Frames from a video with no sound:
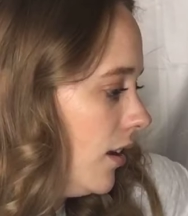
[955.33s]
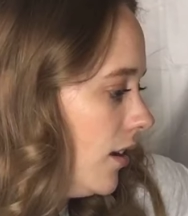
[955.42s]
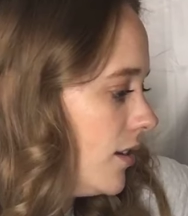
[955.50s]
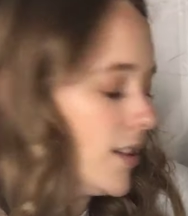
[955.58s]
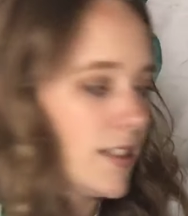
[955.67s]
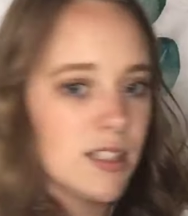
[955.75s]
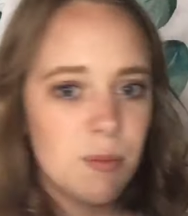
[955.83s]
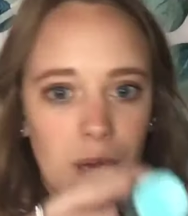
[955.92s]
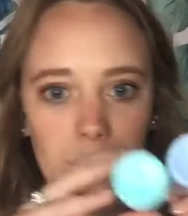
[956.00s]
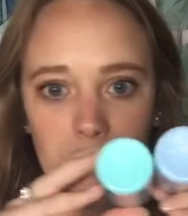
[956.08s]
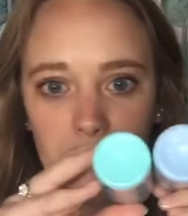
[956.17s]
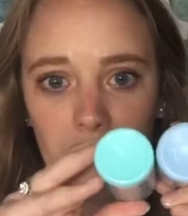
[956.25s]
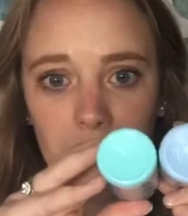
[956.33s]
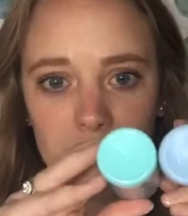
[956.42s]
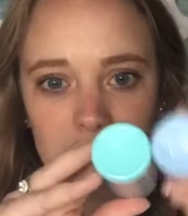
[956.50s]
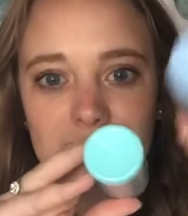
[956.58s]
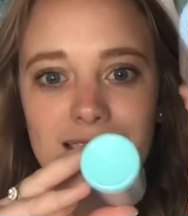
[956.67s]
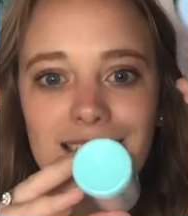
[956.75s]
this is the baby blue. So
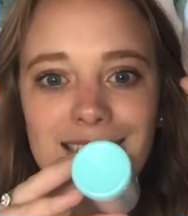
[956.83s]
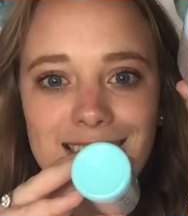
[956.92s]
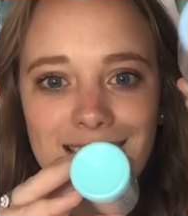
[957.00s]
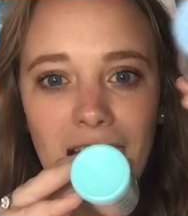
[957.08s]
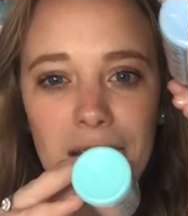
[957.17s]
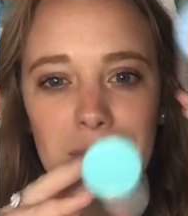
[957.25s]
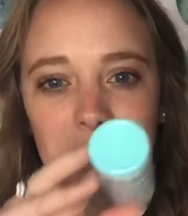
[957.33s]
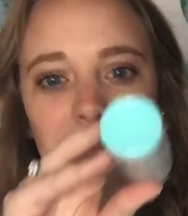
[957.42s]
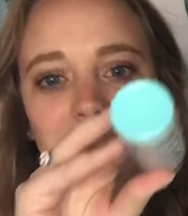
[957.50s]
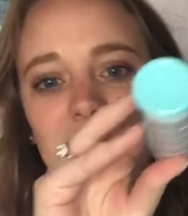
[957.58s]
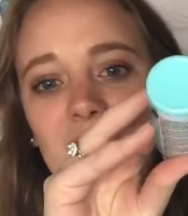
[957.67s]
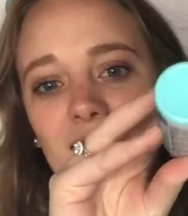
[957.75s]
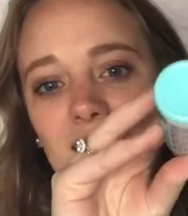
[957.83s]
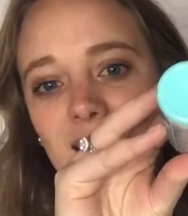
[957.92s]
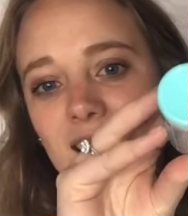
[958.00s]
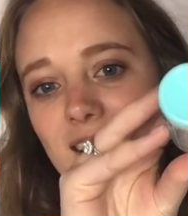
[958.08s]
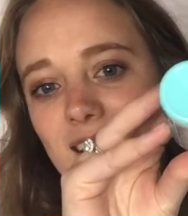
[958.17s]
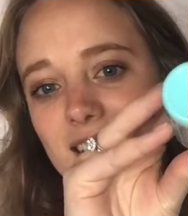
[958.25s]
this is like sky blue, you know? And
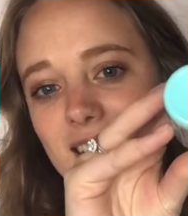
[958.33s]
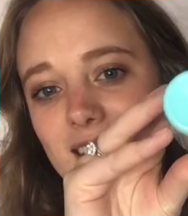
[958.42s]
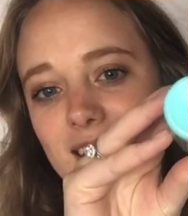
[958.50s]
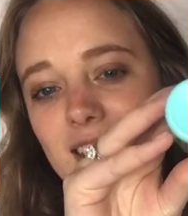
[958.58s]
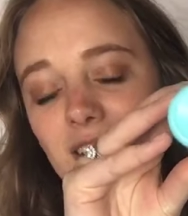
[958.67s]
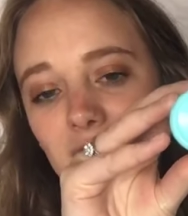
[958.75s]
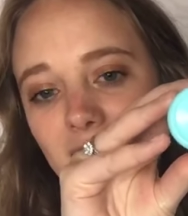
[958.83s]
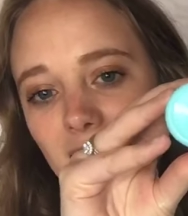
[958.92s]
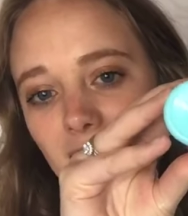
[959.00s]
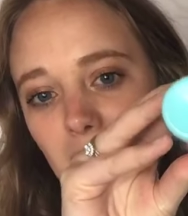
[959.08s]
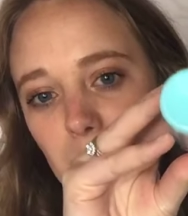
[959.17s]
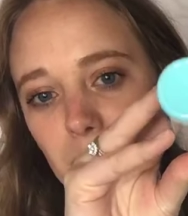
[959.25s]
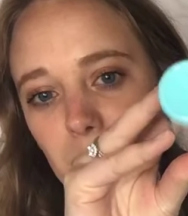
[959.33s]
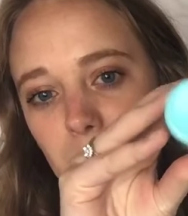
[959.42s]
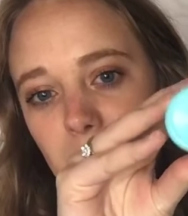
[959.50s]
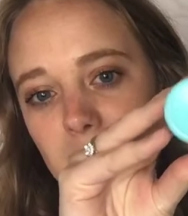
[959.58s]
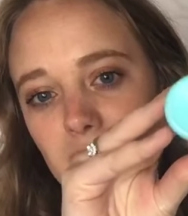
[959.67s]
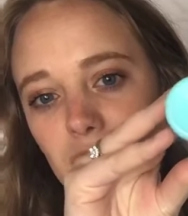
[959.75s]
then this is still like a light blue, but
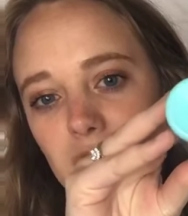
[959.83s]
it's just